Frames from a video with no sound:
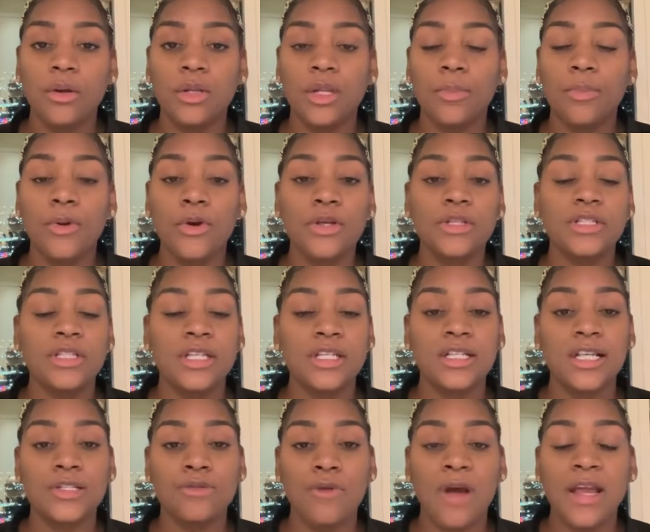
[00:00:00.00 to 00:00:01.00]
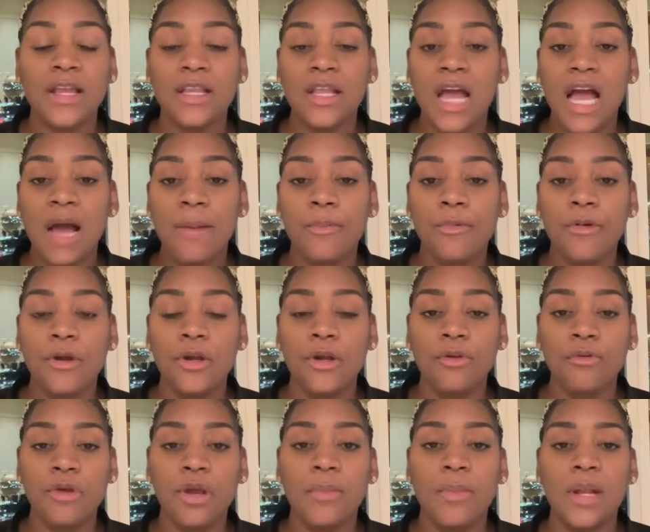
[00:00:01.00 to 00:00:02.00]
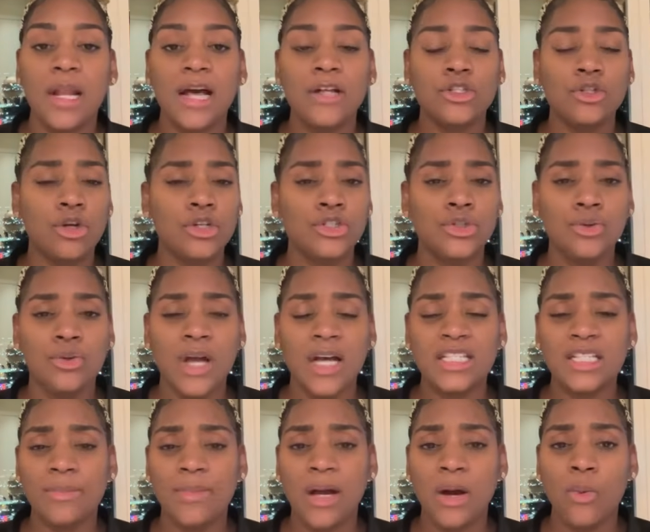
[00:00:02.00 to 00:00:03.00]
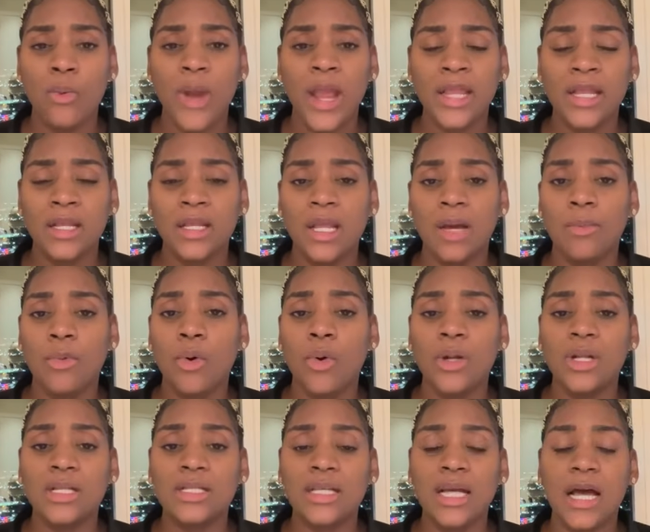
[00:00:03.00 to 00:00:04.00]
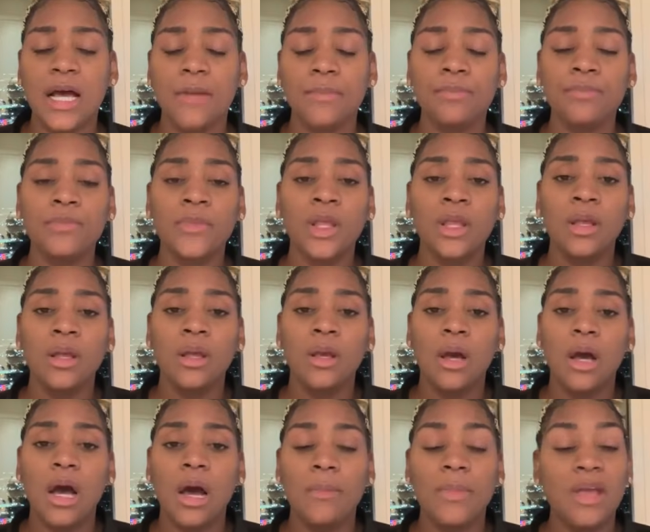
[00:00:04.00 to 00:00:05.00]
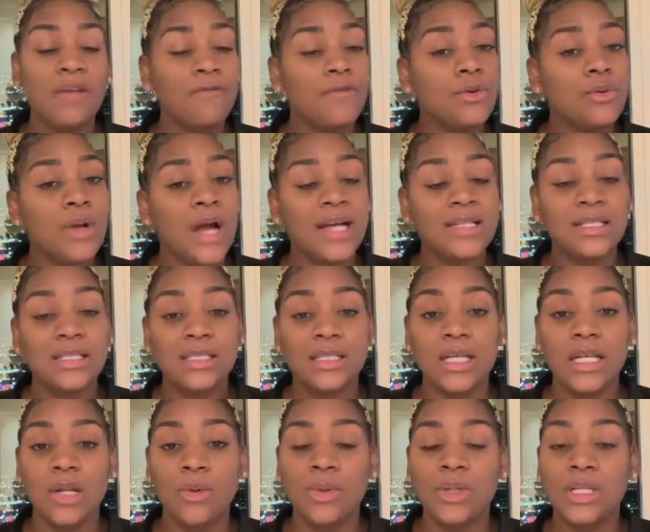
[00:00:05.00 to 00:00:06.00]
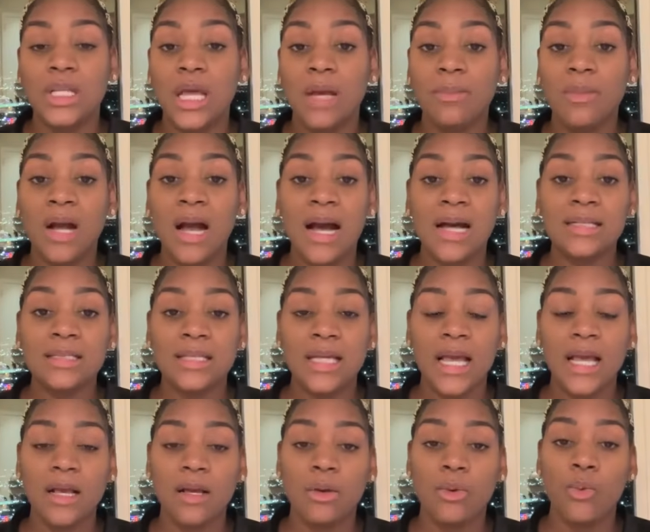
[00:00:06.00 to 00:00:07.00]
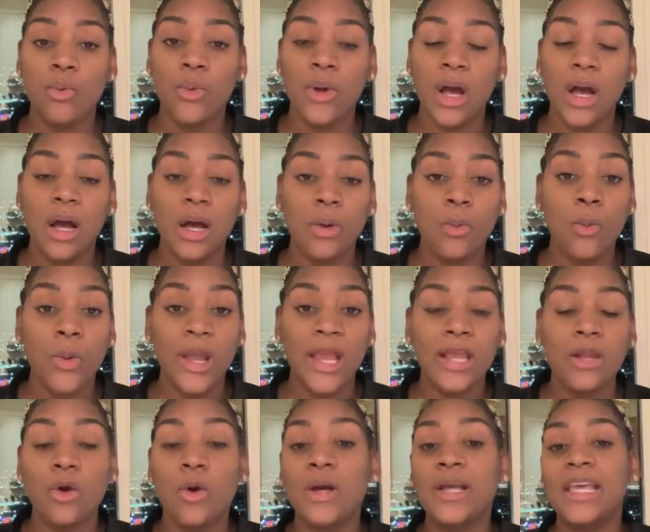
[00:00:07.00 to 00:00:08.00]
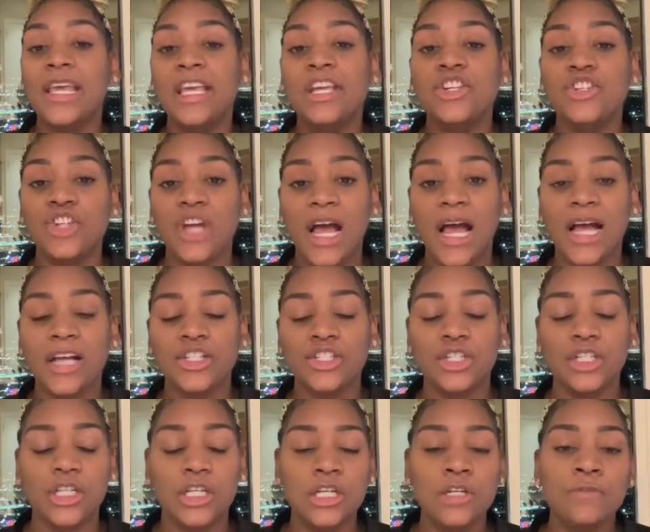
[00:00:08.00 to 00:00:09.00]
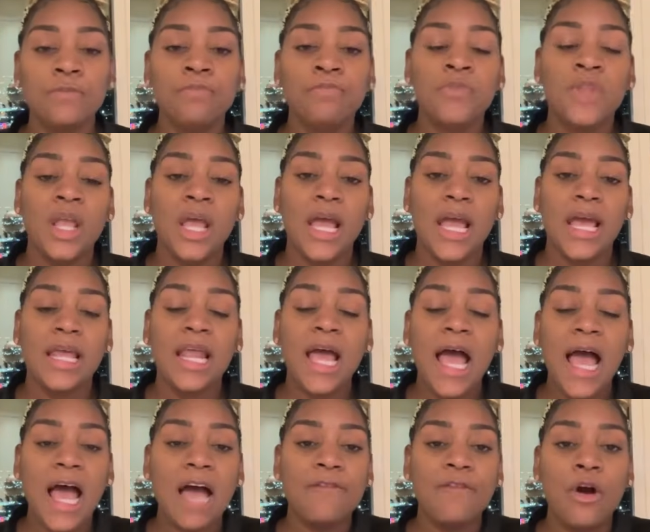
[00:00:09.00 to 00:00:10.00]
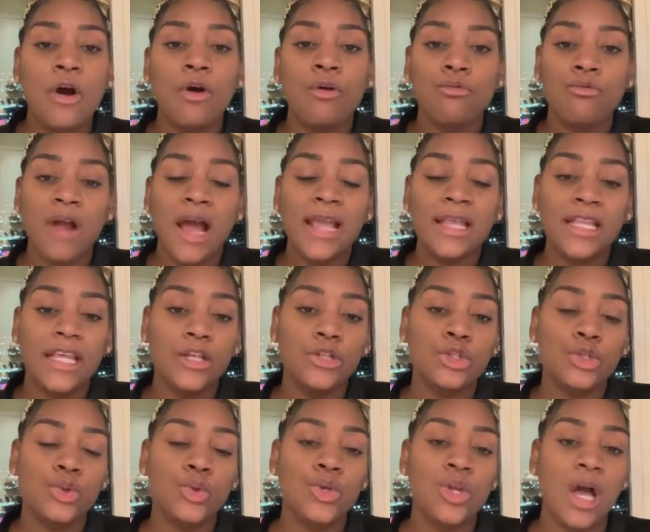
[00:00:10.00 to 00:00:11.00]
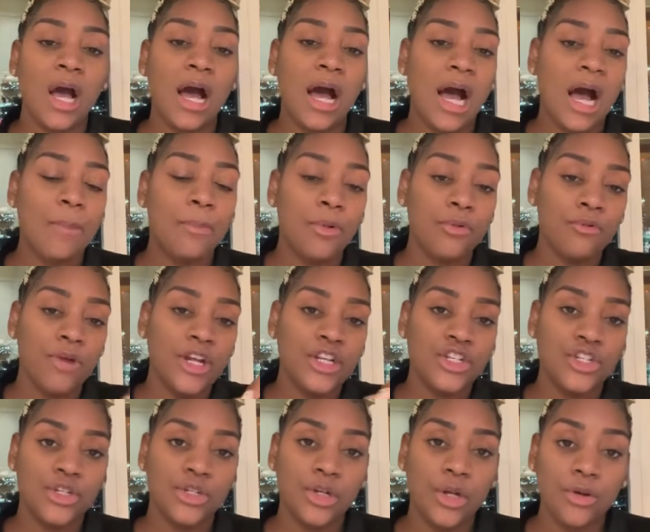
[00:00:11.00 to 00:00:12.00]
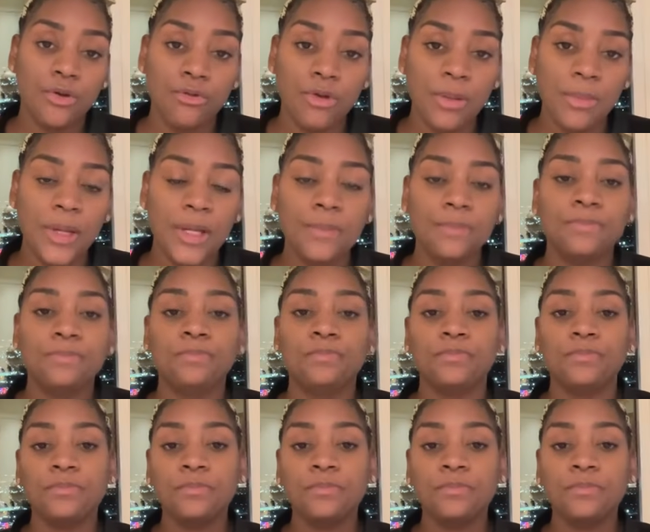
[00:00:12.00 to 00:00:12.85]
the person is that's writing your operating agreement, I talk to you guys about Wayne and them all the time. If you guys are dealing with them, contact Wayne or Keisha actually, and have her write into your operational agreement